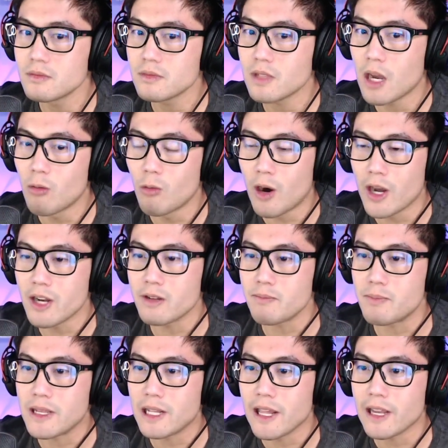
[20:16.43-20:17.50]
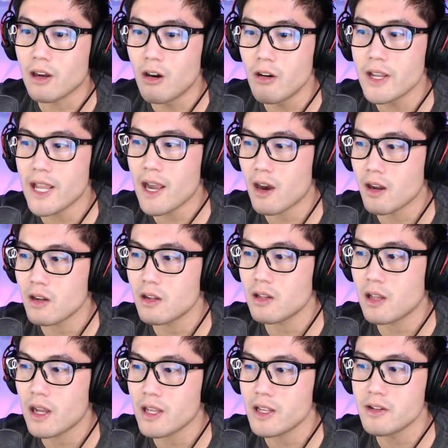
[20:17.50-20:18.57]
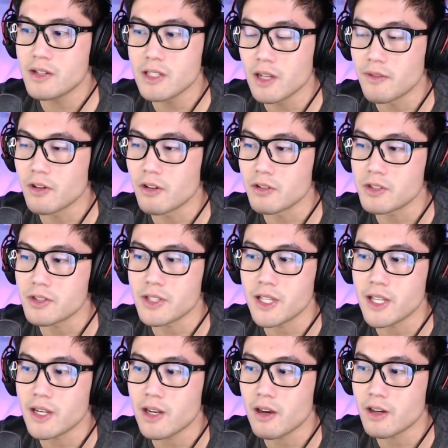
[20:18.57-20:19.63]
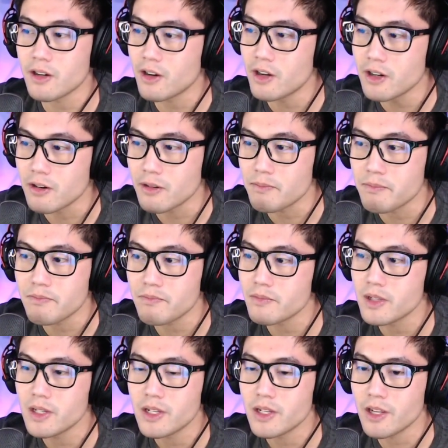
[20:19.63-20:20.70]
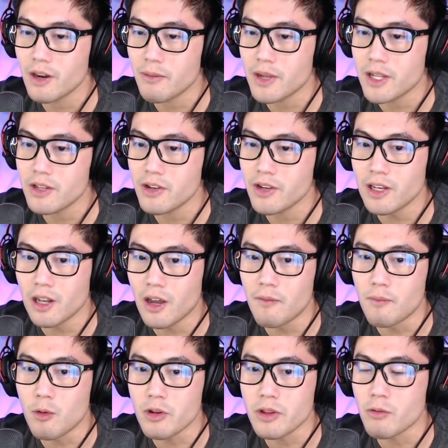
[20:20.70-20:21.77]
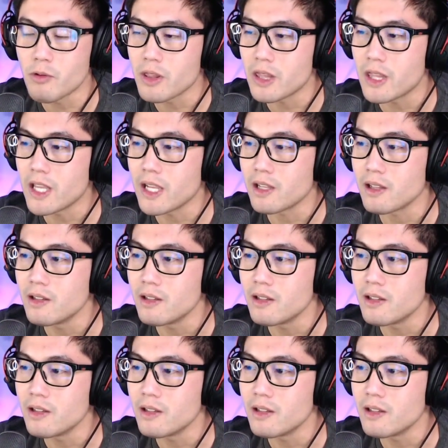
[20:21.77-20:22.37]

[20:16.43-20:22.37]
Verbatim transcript: I want to be like, oh yeah, I used to love Naruto, and then Hunter Hunter. You know what I mean? You can love more than one thing.